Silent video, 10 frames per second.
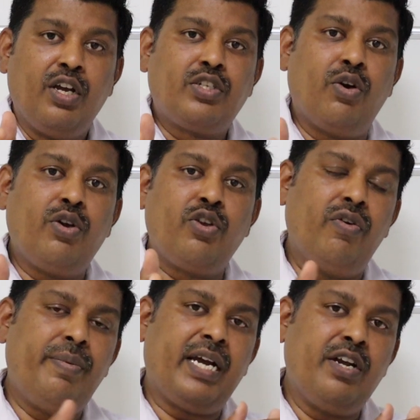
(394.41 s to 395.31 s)
So
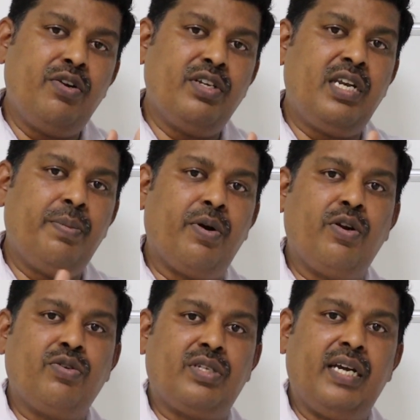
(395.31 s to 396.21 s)
you will be continuously
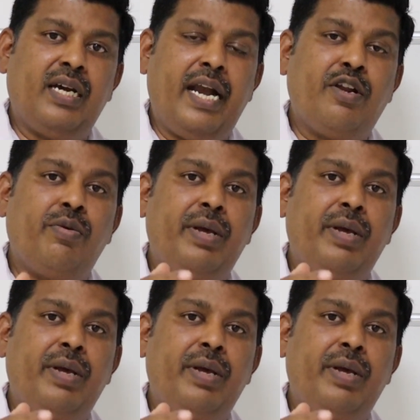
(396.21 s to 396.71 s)
producing and you